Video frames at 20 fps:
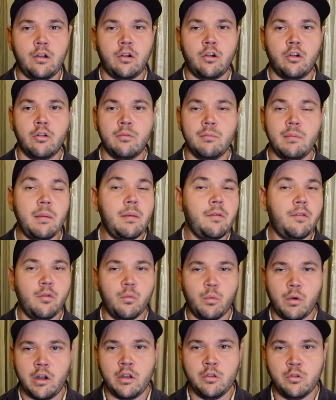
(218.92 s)
or maybe if you
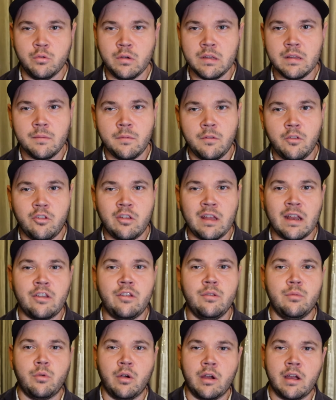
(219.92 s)
want to do it you should
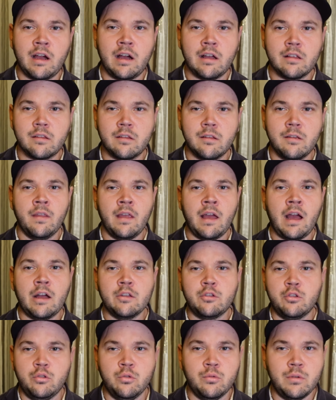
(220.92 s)
actually work out how
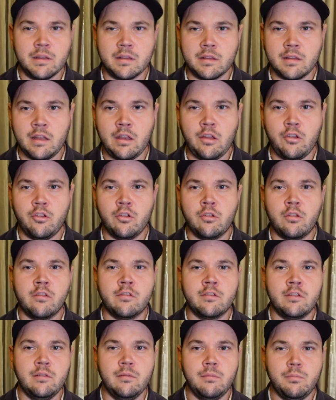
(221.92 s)
to do it and you should
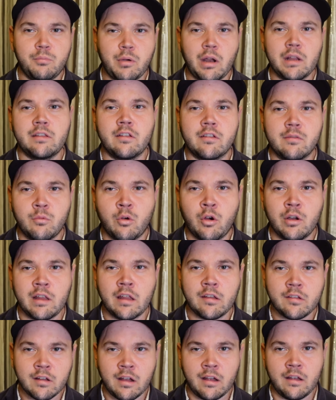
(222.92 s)
practice more
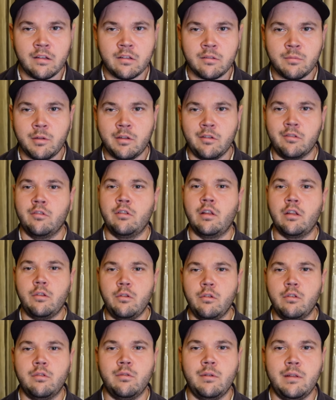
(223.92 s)
that size because you're not
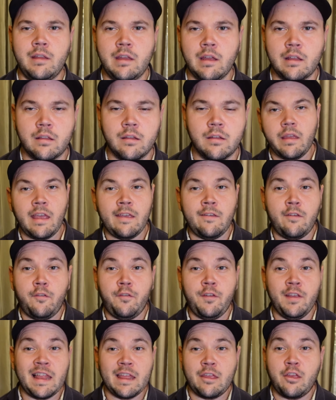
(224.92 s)
used to it yet if you
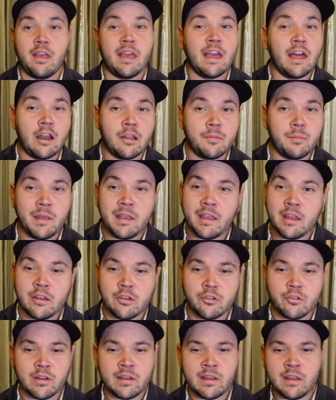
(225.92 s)
feel like you cannot make it in
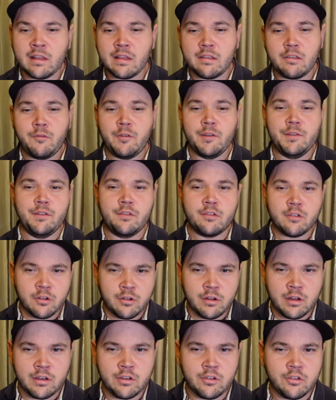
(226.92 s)
trading like you feel
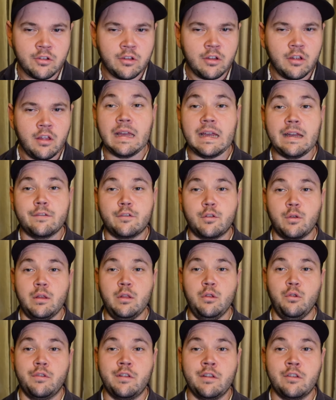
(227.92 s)
discouraged after a
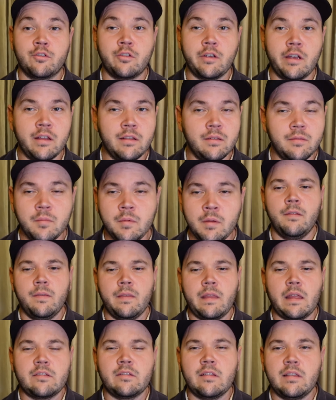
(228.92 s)
losing trade
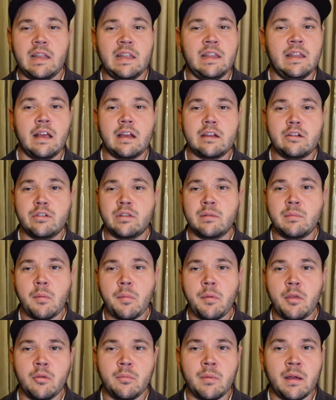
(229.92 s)
that then that could simply
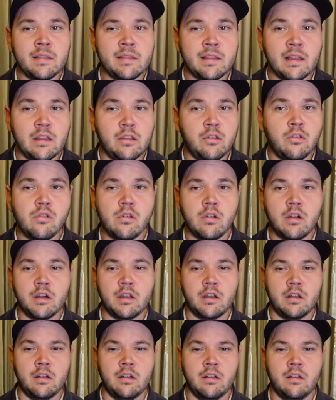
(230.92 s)
be your mind telling you you
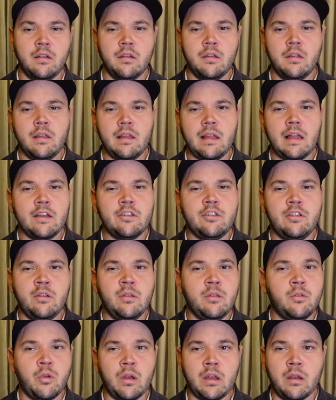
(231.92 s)
gotta
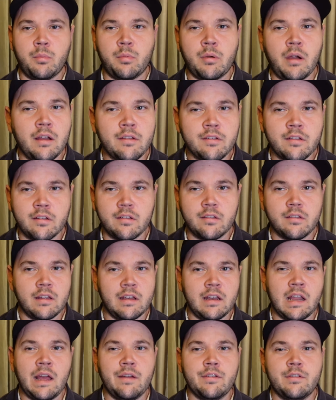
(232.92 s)
actually create a process
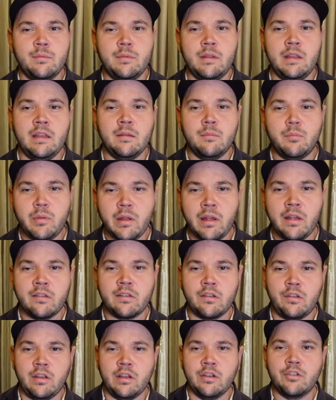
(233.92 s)
and have something in place
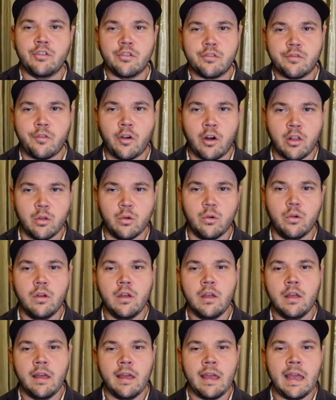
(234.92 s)
that you can just follow
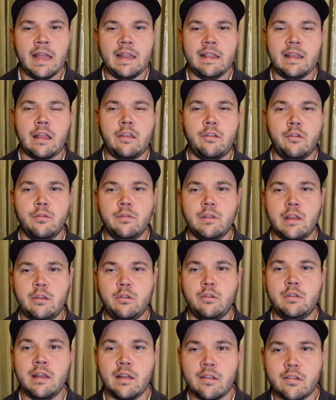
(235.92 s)
and that you that
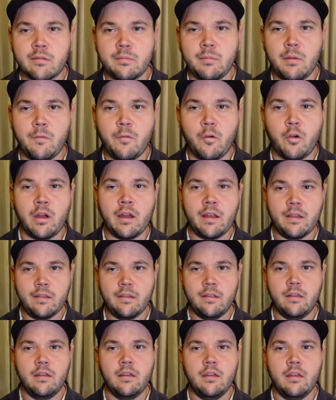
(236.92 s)
you test beforehand.
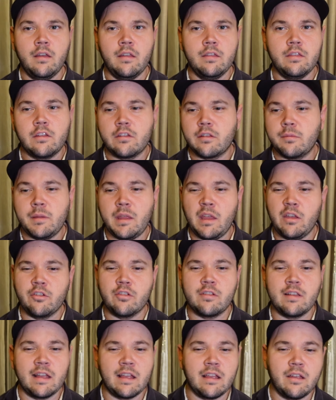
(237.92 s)
That's something you
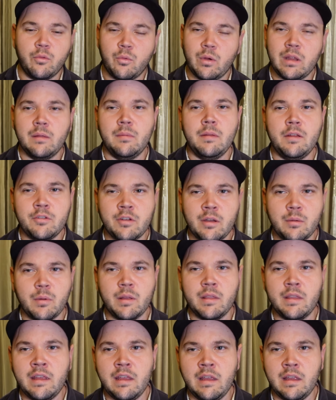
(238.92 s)
just like randomly trade
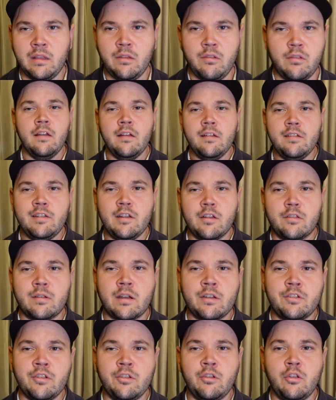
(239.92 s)
one day and you see a
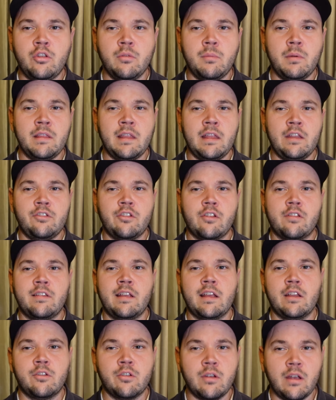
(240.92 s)
strategy on YouTube and then just
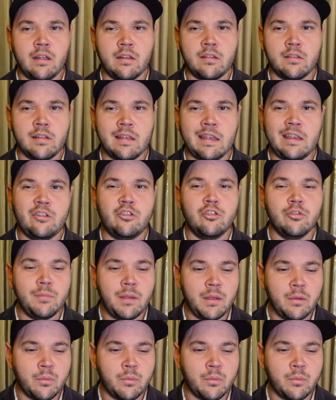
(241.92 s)
take trades. It should be